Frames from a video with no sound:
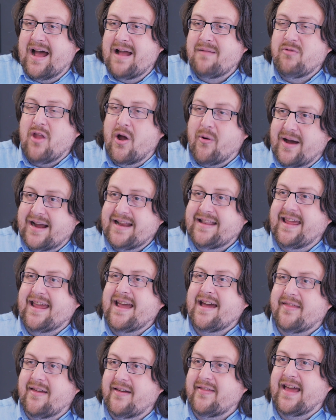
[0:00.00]
no
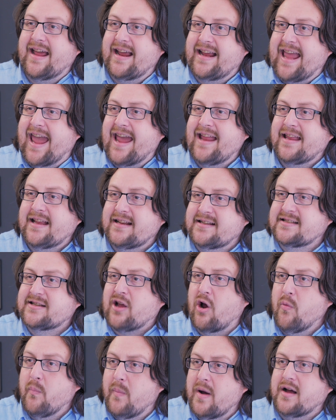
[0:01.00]
idea that they're gaining
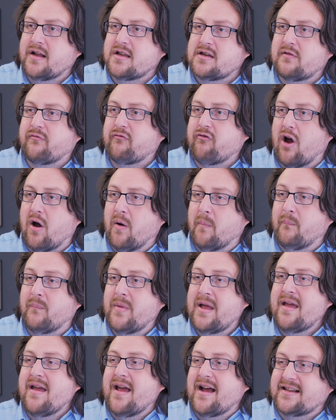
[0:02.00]
so much from
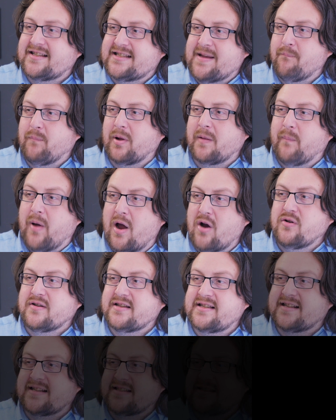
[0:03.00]
a simple
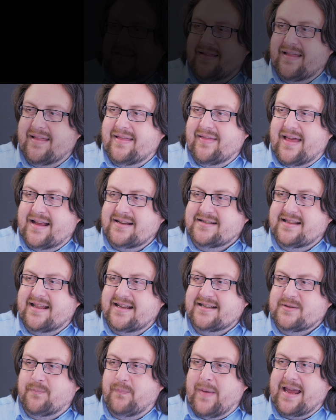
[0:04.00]
post. There's
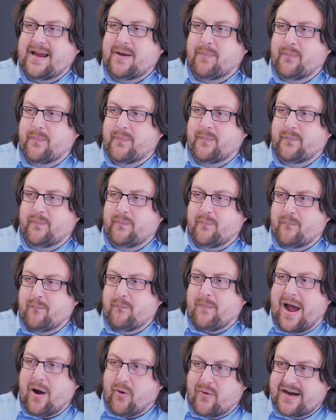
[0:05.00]
this big
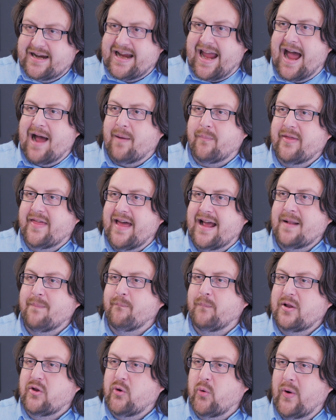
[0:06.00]
power gap then
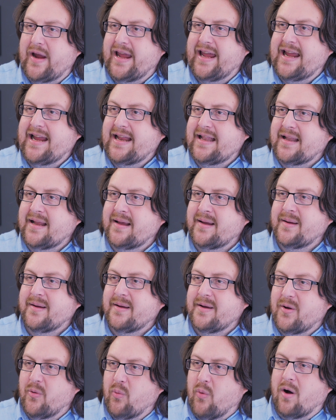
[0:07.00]
between
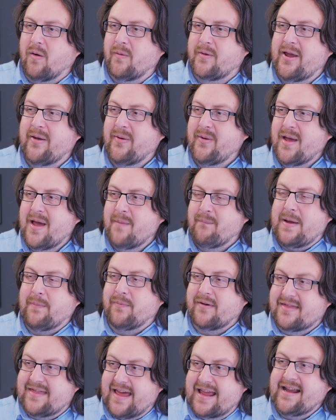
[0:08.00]
what
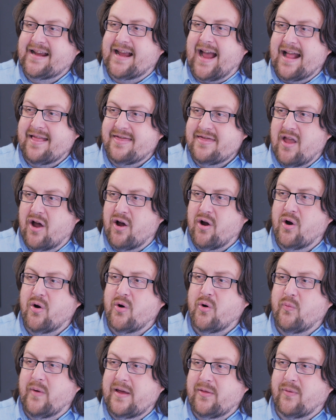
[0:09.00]
people think and
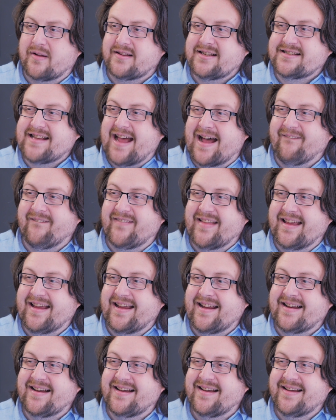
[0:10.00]
know with what is
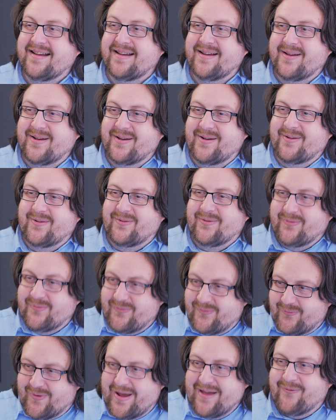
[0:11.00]
happening
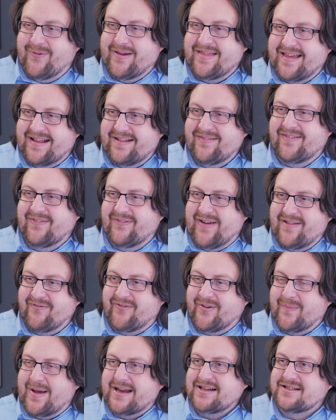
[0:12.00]
with
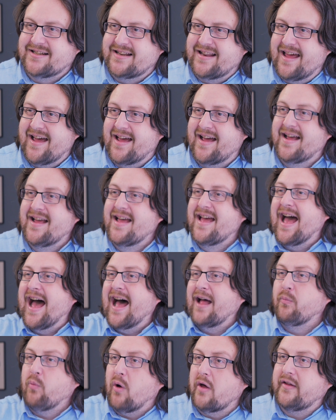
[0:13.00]
information there
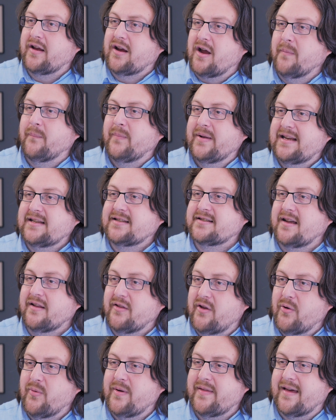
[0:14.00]
and what the companies can
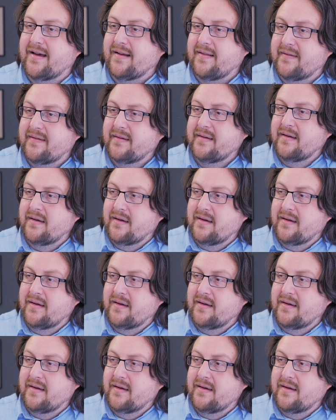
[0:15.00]
do with it.